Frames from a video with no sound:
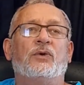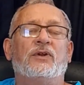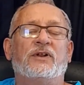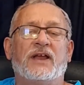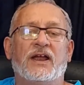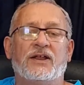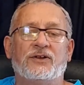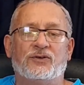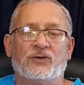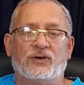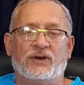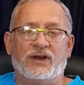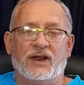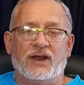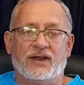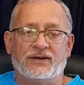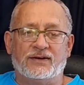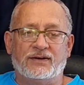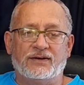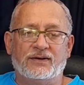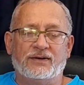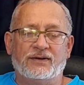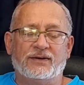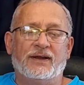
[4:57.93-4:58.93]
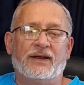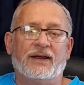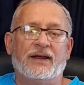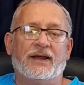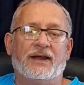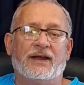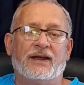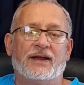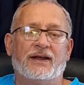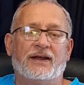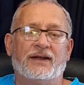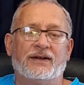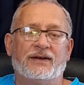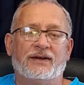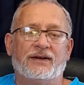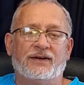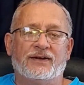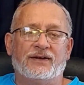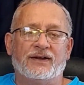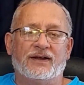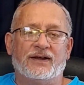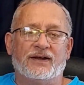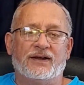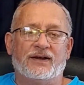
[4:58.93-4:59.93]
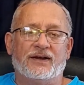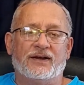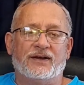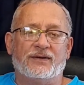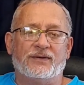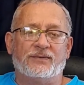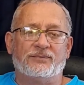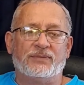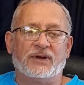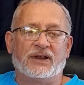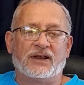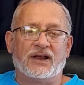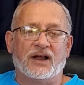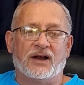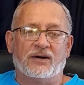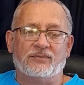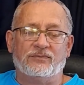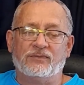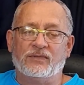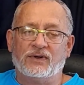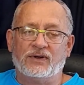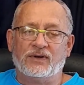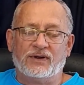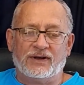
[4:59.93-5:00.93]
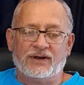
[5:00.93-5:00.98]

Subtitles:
get together and become